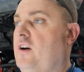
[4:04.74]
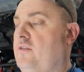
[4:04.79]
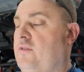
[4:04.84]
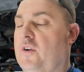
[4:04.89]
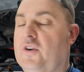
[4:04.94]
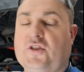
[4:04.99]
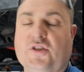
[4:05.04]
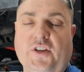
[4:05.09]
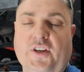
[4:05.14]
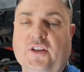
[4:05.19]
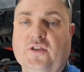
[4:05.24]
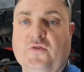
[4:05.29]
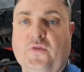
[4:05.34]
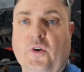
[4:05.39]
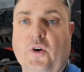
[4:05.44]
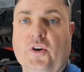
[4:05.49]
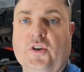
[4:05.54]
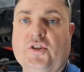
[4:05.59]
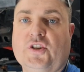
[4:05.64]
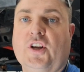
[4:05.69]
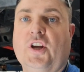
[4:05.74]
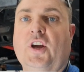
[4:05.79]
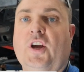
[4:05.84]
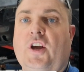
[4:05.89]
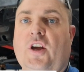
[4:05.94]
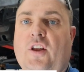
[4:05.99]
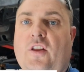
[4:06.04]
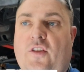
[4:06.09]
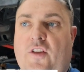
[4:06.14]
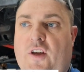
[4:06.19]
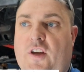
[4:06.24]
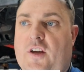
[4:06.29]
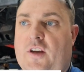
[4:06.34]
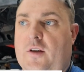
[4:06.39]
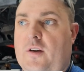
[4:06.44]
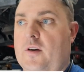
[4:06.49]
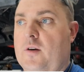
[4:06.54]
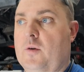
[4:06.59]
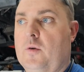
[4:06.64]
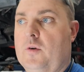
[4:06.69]
First things first,
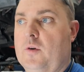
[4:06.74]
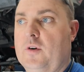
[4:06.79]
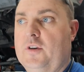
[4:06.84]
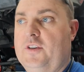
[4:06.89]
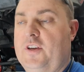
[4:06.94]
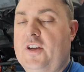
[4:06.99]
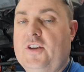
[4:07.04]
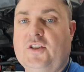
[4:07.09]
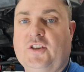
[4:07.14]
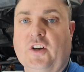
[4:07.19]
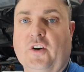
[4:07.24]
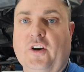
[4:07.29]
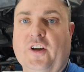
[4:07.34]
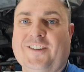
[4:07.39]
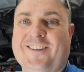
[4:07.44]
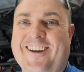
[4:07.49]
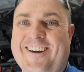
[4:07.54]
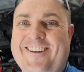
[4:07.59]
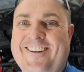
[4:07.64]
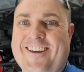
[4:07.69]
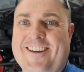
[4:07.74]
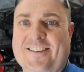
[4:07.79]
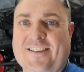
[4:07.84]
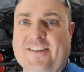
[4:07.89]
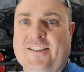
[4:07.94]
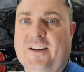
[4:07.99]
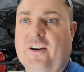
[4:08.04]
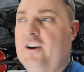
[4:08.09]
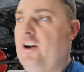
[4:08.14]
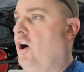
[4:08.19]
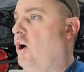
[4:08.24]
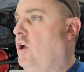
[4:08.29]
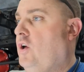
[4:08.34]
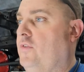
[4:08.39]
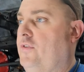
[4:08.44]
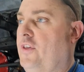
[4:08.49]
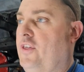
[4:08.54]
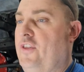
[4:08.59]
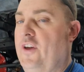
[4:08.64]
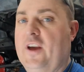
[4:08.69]
the T steering is unnecessary. All
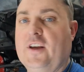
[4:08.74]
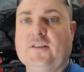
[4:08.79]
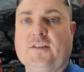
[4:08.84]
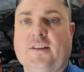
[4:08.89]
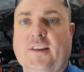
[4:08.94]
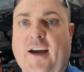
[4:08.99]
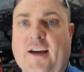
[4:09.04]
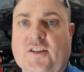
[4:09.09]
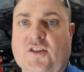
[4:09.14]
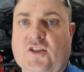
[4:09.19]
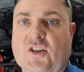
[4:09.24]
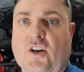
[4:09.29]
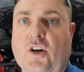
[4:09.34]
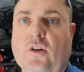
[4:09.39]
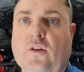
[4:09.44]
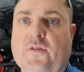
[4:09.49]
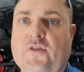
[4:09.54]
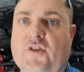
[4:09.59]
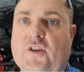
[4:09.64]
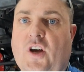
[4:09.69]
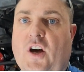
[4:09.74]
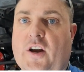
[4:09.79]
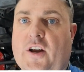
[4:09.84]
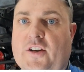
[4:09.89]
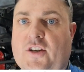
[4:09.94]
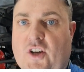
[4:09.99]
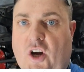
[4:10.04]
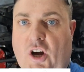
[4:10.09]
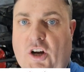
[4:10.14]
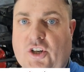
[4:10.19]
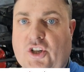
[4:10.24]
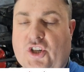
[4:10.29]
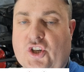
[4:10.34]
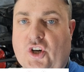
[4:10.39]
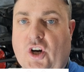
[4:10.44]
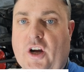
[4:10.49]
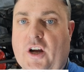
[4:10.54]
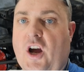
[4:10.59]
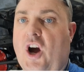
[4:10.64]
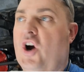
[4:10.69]
of the things that that solves on a Dodge
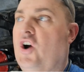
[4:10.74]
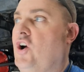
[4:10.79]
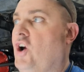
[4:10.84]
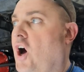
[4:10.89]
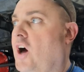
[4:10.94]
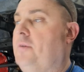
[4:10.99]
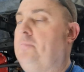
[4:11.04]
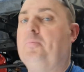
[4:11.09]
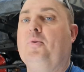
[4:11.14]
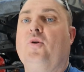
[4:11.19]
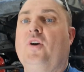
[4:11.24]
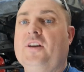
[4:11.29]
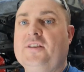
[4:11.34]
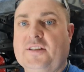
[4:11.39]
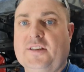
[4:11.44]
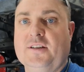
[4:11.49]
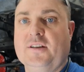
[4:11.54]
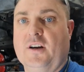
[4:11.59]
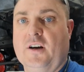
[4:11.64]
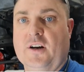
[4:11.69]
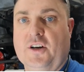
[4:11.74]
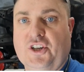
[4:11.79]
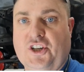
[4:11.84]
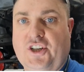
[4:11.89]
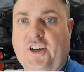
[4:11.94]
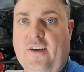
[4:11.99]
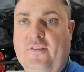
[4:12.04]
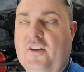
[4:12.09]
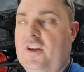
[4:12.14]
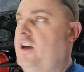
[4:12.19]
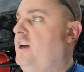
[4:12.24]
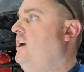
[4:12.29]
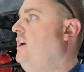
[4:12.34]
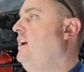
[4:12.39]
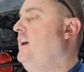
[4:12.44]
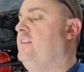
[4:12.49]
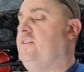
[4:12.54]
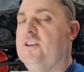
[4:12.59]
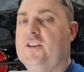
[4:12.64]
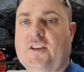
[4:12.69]
truck are not present on a Chevy.
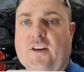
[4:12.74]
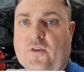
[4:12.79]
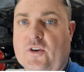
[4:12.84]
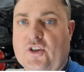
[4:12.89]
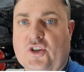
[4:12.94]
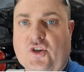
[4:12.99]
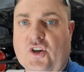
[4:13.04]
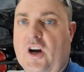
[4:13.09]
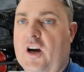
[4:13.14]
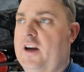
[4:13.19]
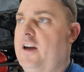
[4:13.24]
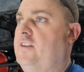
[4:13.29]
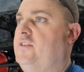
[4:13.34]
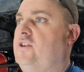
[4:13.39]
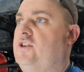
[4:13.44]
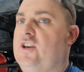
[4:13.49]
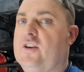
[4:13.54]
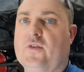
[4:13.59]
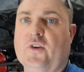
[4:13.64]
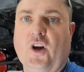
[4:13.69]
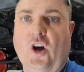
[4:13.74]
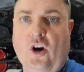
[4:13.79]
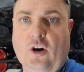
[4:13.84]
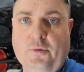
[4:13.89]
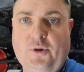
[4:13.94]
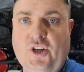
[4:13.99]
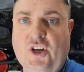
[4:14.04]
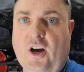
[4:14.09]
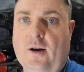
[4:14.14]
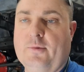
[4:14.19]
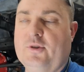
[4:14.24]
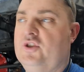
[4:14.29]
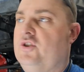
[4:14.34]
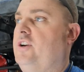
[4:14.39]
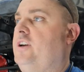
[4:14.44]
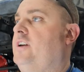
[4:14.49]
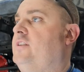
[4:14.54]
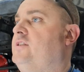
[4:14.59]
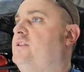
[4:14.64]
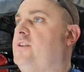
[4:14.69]
It's a different truck, it's a different arm
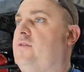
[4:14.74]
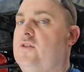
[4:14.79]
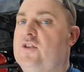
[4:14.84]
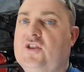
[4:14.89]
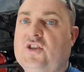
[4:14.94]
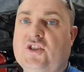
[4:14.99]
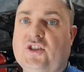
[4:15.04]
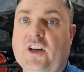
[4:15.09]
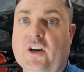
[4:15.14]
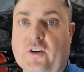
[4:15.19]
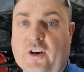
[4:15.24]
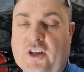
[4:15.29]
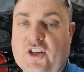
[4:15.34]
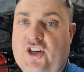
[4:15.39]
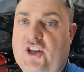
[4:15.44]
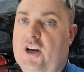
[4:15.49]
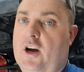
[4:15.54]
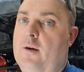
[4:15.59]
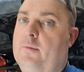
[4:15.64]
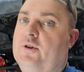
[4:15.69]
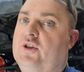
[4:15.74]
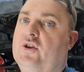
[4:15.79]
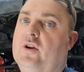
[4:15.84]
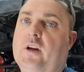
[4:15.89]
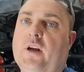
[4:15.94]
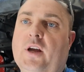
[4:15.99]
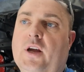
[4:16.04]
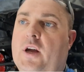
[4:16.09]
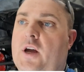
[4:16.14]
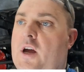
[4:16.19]
geometry, it's a different steering geometry.